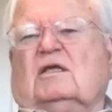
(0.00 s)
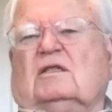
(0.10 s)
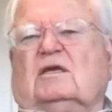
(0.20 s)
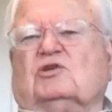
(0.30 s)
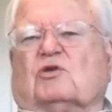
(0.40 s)

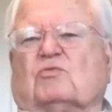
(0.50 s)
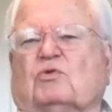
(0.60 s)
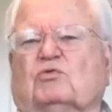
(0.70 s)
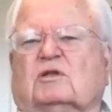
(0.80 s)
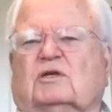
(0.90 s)
These are
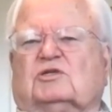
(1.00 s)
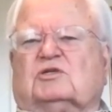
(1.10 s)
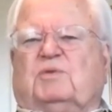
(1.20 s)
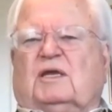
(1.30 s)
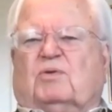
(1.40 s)

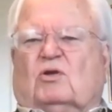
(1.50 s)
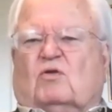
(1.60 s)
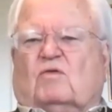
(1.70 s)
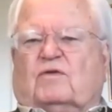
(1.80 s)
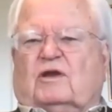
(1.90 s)
ruthless people
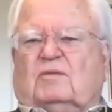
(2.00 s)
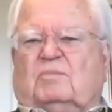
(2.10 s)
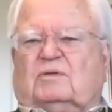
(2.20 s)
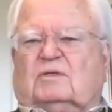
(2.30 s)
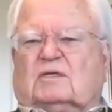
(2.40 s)
over
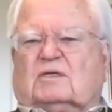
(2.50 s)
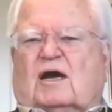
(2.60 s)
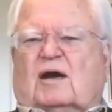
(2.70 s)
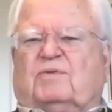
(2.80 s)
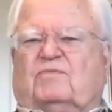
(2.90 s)
in at the
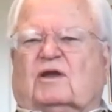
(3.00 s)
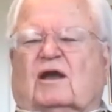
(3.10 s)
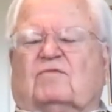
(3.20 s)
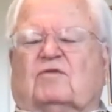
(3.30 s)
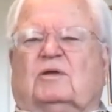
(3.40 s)
top of the
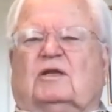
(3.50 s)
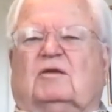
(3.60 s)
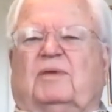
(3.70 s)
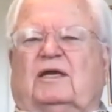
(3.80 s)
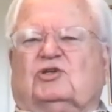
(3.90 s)
government
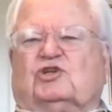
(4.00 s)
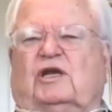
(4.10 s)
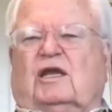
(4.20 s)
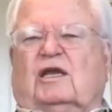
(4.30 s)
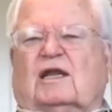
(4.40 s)
in
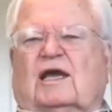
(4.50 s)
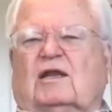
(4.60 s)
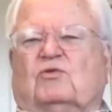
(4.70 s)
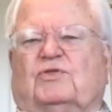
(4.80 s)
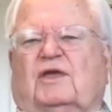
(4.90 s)
Beijing, and I
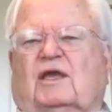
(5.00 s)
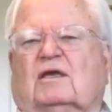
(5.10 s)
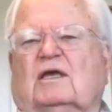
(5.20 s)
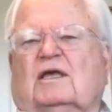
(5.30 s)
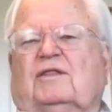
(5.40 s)
don't think
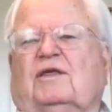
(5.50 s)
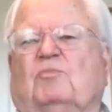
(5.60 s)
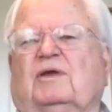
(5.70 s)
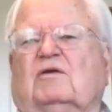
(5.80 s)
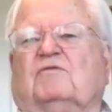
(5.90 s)

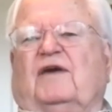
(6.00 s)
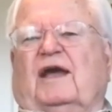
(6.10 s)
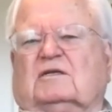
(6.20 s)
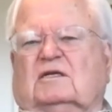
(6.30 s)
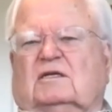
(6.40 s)
they'll be
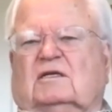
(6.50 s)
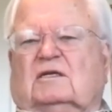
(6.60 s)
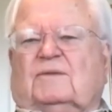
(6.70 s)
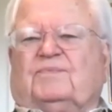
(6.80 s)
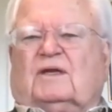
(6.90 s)
affected
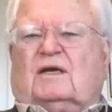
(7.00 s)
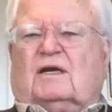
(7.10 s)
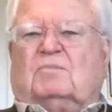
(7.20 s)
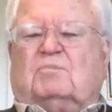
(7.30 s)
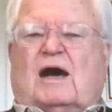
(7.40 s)

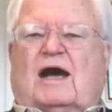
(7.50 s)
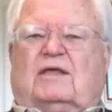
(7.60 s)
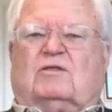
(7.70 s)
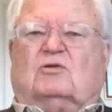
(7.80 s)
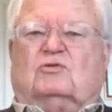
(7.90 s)

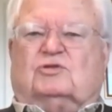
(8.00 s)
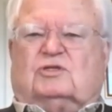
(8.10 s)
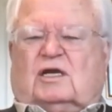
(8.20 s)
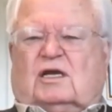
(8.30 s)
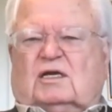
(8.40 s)
by
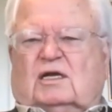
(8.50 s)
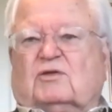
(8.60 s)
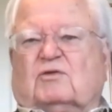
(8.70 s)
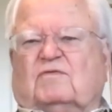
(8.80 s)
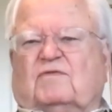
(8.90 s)
those
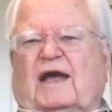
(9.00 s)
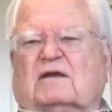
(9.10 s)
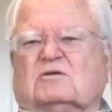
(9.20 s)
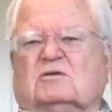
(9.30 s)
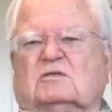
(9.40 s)
other
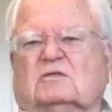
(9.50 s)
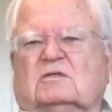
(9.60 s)
factors.